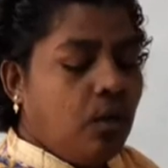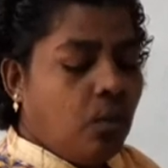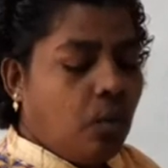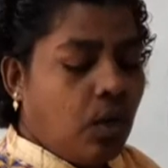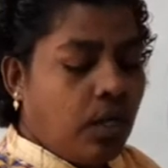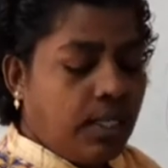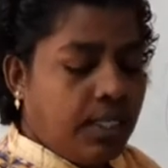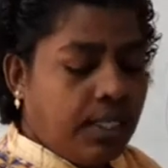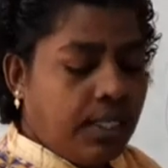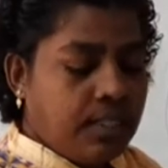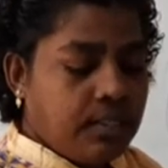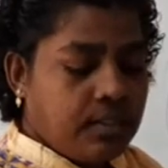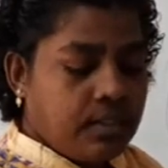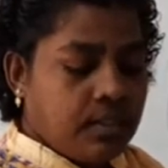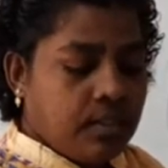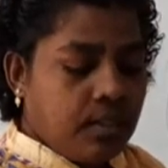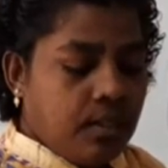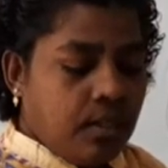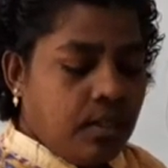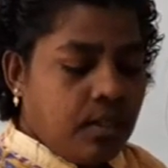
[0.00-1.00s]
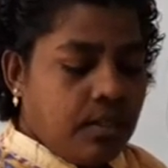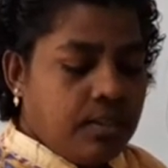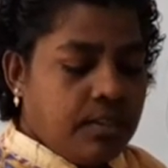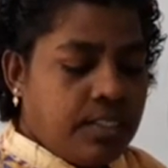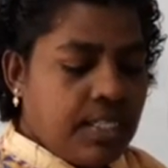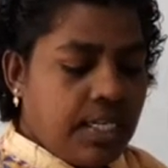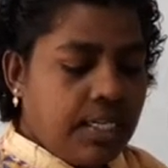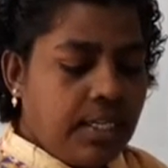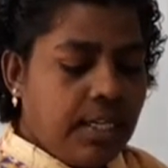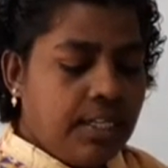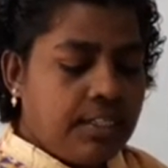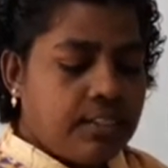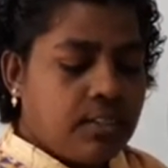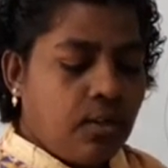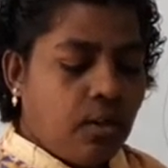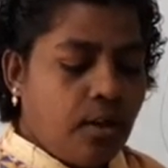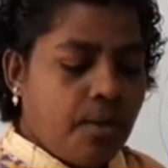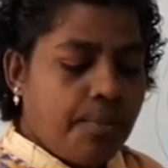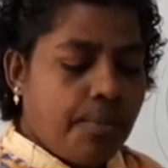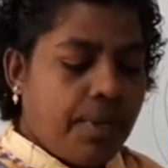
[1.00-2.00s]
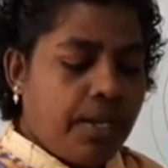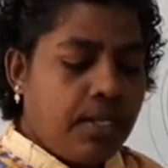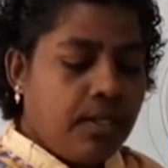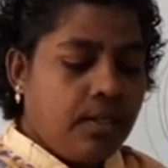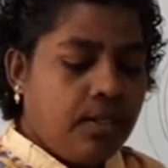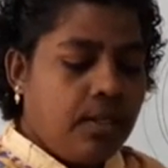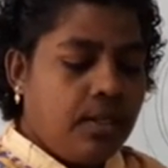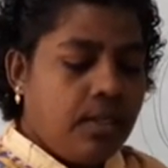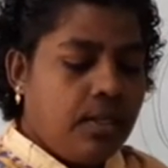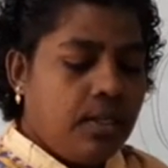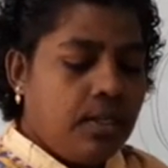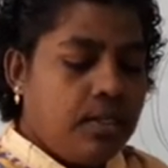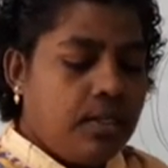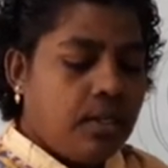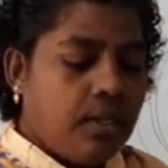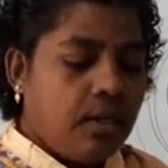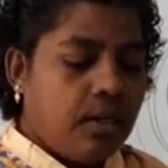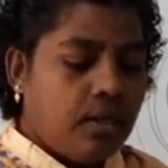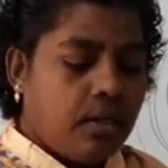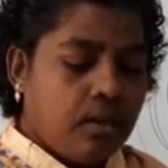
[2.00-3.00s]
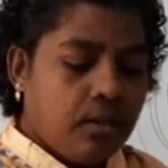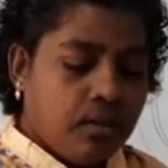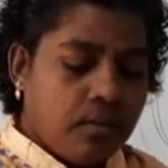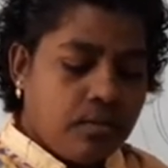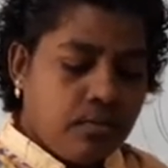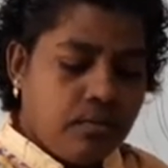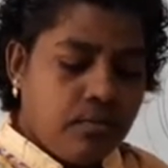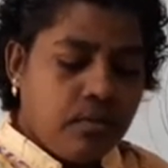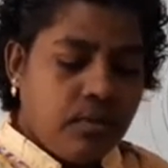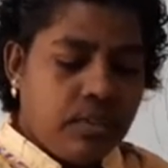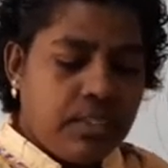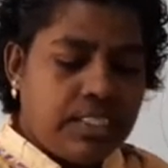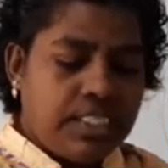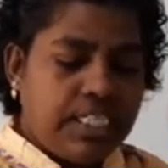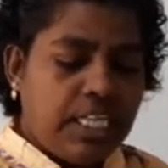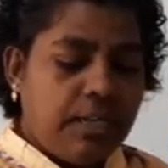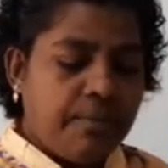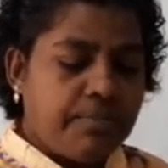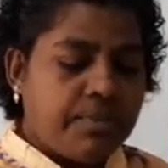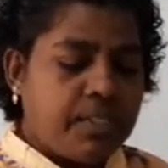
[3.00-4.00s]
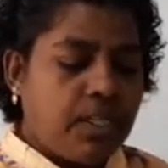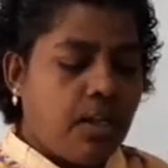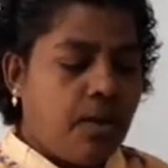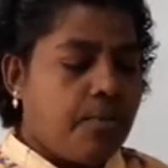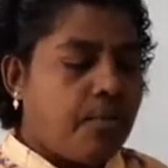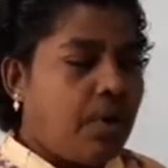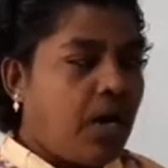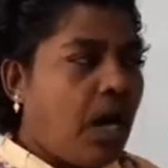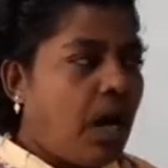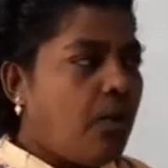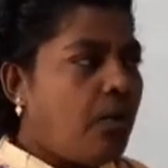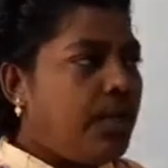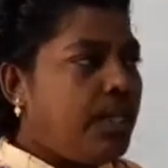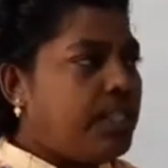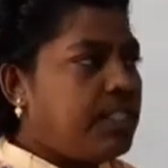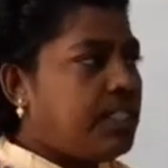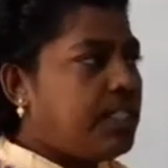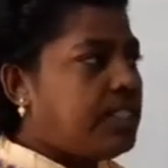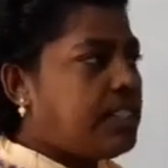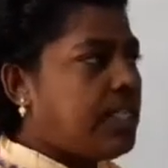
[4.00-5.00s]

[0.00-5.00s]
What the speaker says: what is gentle slope and steep slope, how it is